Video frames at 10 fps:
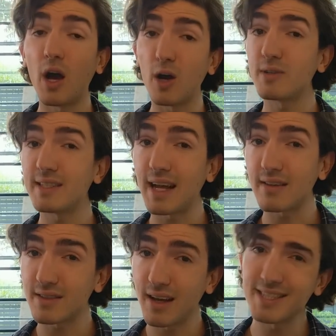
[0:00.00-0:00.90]
Only
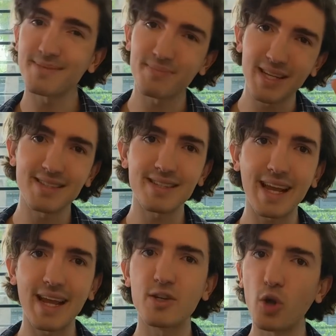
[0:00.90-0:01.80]
downside is
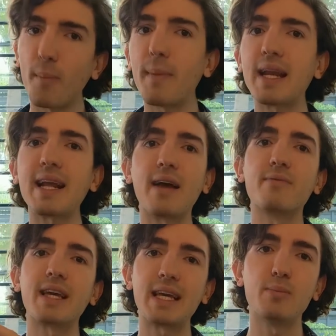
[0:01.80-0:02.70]
again, not many have
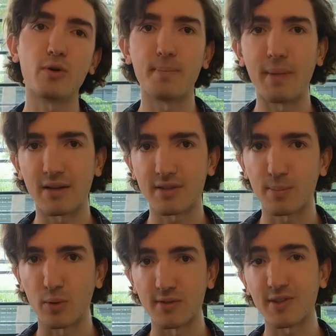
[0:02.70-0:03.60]
keyboard and mouse support,